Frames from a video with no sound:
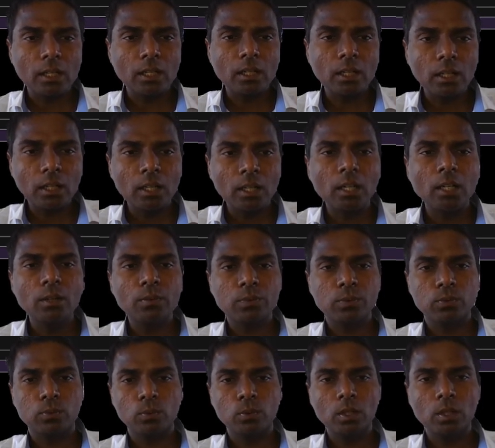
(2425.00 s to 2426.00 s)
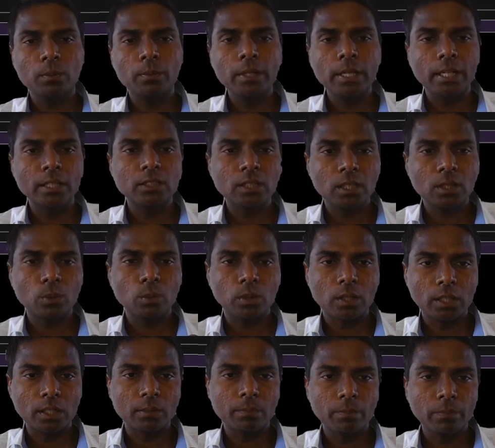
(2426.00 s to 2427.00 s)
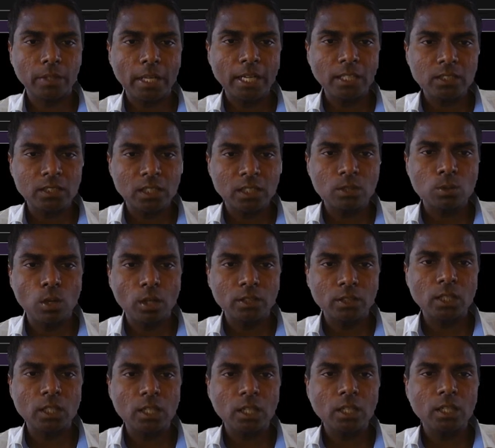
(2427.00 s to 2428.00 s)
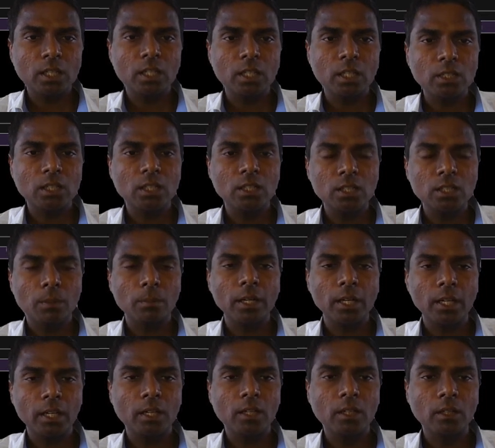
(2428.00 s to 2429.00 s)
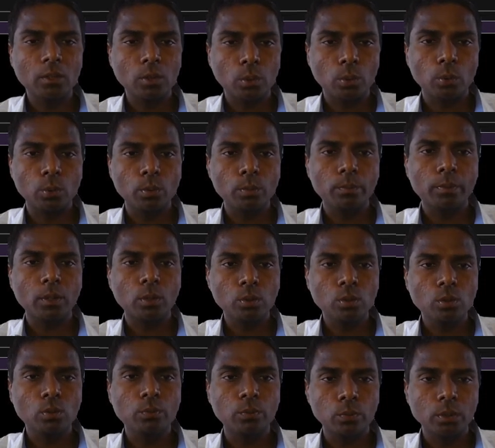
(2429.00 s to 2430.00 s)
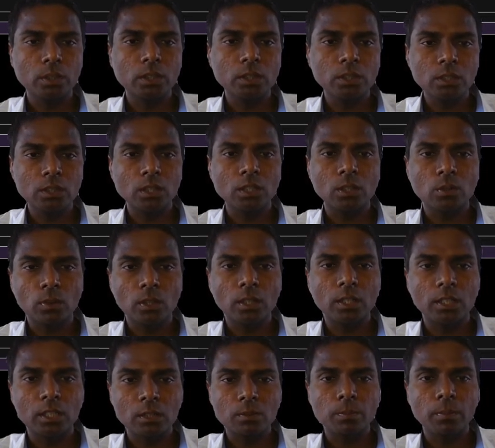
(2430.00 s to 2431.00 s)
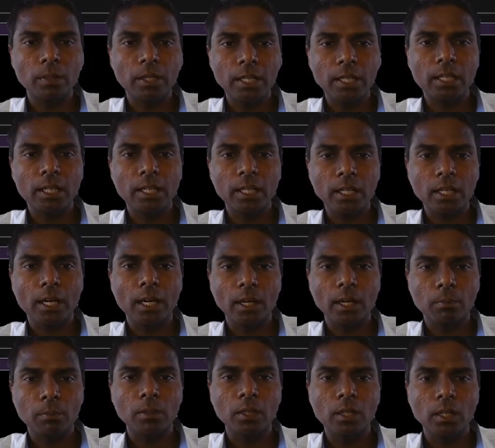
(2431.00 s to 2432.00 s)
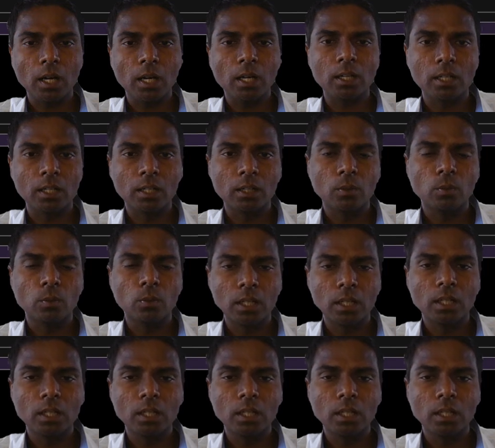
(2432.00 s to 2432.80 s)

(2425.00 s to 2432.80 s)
elif will be executed as this logical condition is remaining true, because of which it will display a and b are equal.